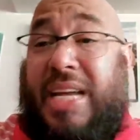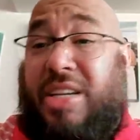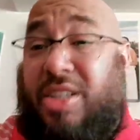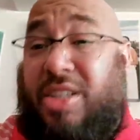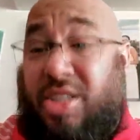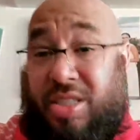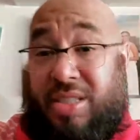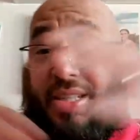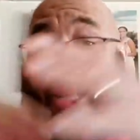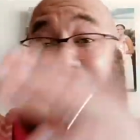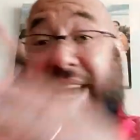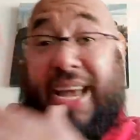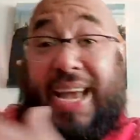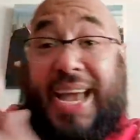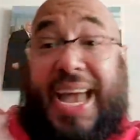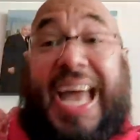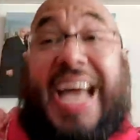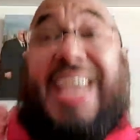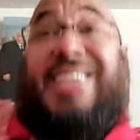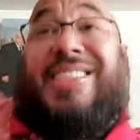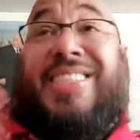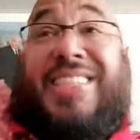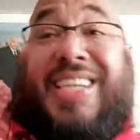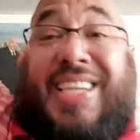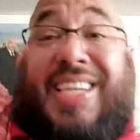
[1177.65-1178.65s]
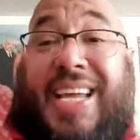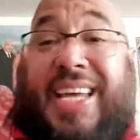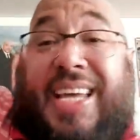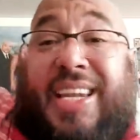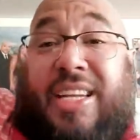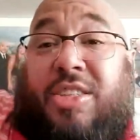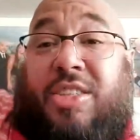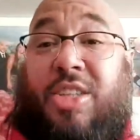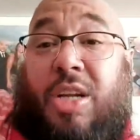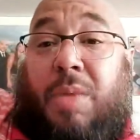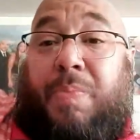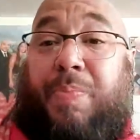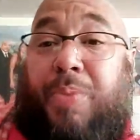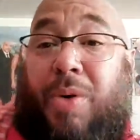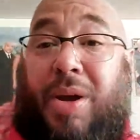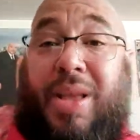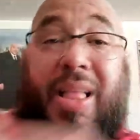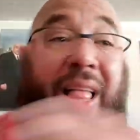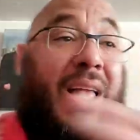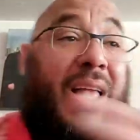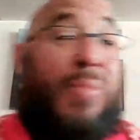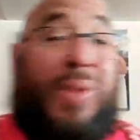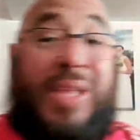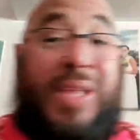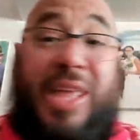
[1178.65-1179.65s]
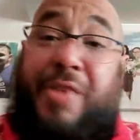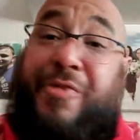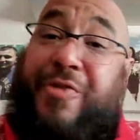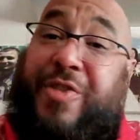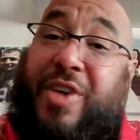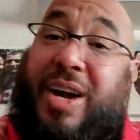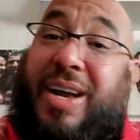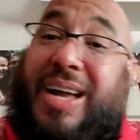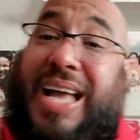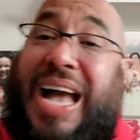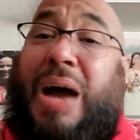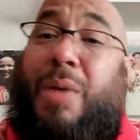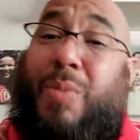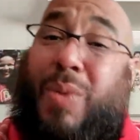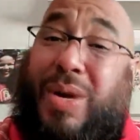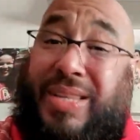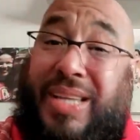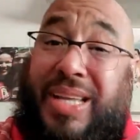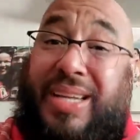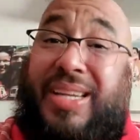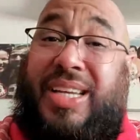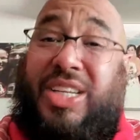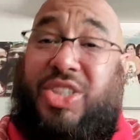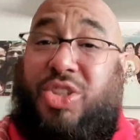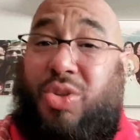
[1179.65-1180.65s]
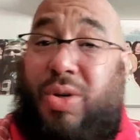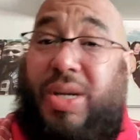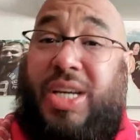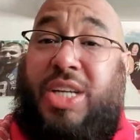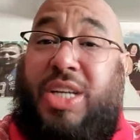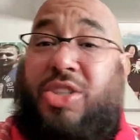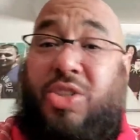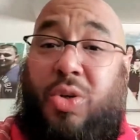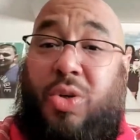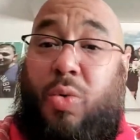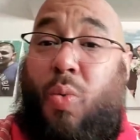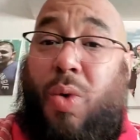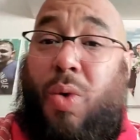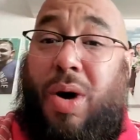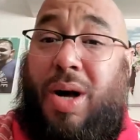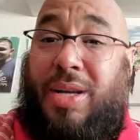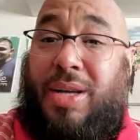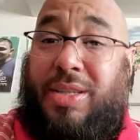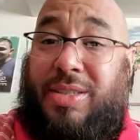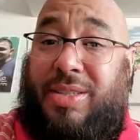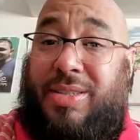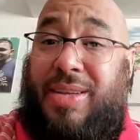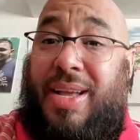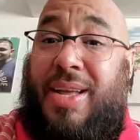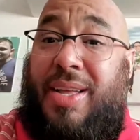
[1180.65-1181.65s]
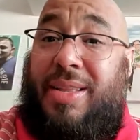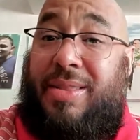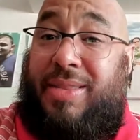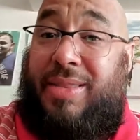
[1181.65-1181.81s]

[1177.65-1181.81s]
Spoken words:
It escalated to the point where they forgot what the initial issue was.